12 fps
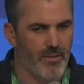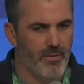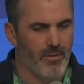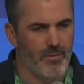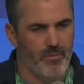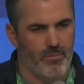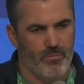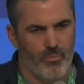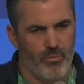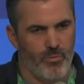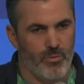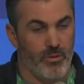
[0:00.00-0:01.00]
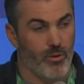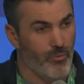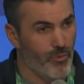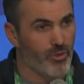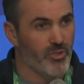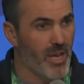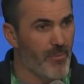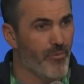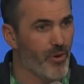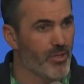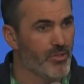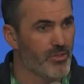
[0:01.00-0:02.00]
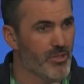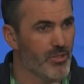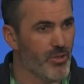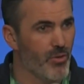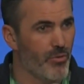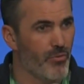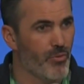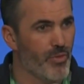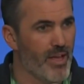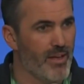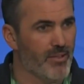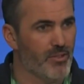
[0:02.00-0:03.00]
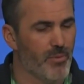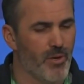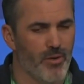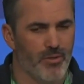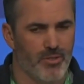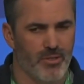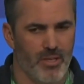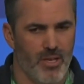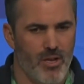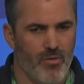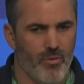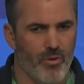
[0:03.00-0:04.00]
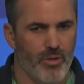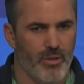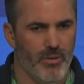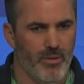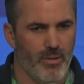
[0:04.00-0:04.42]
uh, you know, first time for us to go through that experience, and really